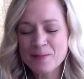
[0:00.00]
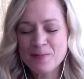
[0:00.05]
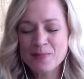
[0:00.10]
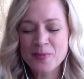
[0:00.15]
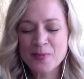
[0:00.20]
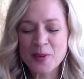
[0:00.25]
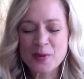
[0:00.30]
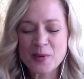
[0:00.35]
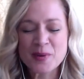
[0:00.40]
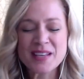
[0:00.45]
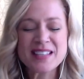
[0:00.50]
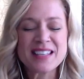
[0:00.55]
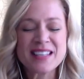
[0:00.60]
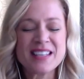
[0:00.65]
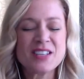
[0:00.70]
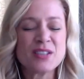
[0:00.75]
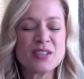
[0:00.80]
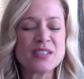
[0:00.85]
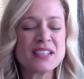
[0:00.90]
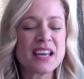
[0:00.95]
We see
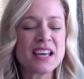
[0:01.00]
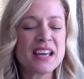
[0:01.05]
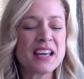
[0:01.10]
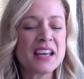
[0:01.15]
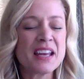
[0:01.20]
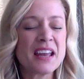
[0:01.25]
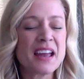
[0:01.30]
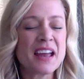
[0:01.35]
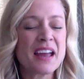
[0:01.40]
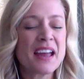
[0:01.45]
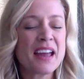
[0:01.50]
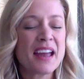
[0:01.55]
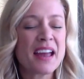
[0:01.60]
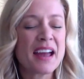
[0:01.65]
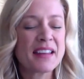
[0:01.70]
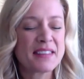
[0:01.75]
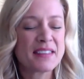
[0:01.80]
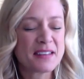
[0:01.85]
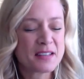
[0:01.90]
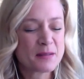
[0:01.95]
to say
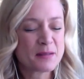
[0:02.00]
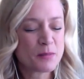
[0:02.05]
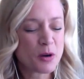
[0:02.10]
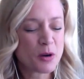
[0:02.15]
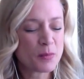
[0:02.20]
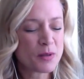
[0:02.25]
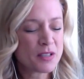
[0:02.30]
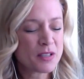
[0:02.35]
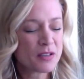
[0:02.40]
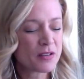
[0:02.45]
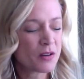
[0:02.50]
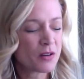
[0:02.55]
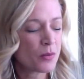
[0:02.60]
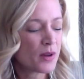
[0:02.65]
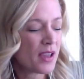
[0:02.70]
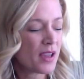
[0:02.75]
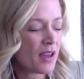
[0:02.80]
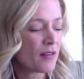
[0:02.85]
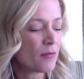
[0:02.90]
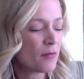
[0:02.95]
at this moment, though we
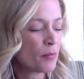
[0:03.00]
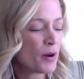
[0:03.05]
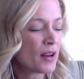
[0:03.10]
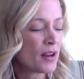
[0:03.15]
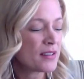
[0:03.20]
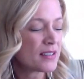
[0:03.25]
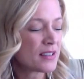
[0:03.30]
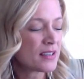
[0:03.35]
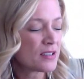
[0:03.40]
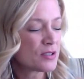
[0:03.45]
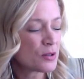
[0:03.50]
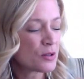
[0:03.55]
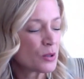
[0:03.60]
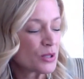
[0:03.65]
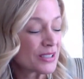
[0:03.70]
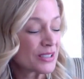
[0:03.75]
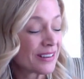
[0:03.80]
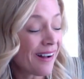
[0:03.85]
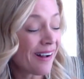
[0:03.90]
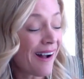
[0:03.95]
have brought in certain
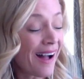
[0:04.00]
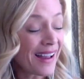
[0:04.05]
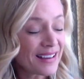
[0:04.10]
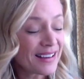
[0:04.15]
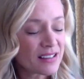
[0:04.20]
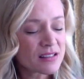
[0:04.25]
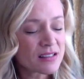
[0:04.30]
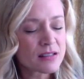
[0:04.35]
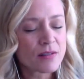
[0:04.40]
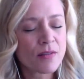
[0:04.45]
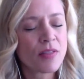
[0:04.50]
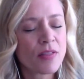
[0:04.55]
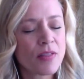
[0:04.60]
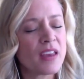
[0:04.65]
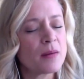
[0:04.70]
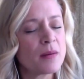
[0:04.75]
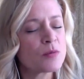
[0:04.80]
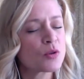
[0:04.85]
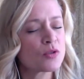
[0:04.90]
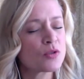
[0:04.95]
kinds of
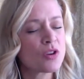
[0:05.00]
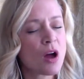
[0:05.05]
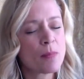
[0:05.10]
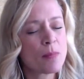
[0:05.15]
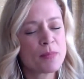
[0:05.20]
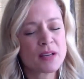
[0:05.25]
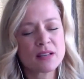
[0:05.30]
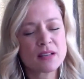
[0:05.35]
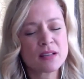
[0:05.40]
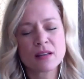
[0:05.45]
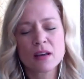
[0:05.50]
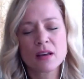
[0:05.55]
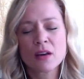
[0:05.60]
themes or topics,